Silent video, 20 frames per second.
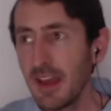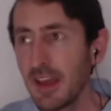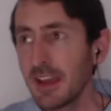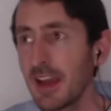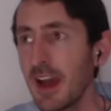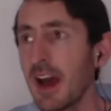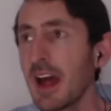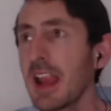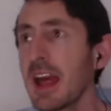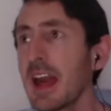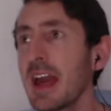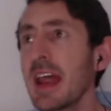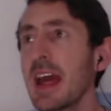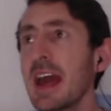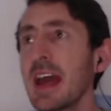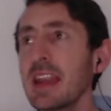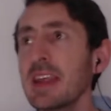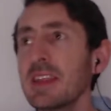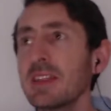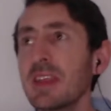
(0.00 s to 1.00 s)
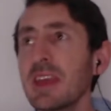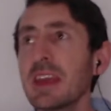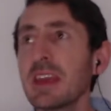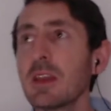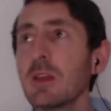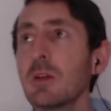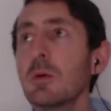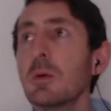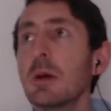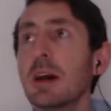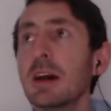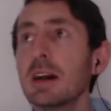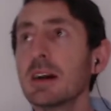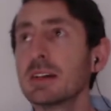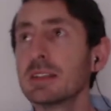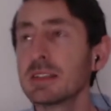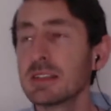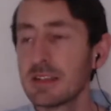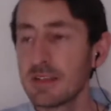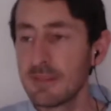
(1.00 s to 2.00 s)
call it anything you want.